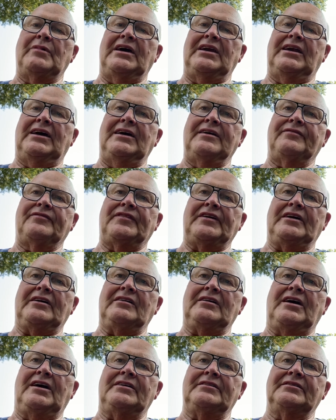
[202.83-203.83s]
life there
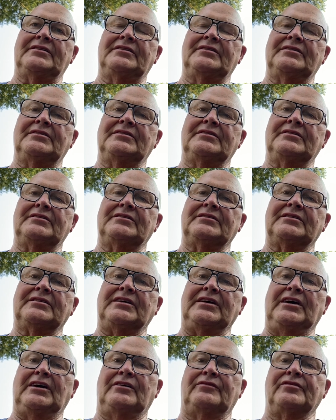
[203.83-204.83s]
on
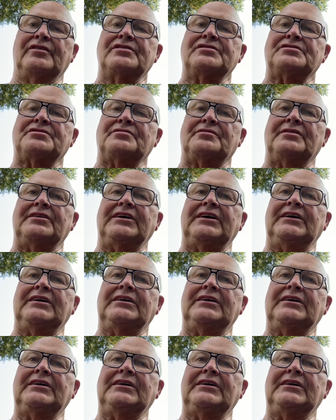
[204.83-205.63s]
Calvary's tree,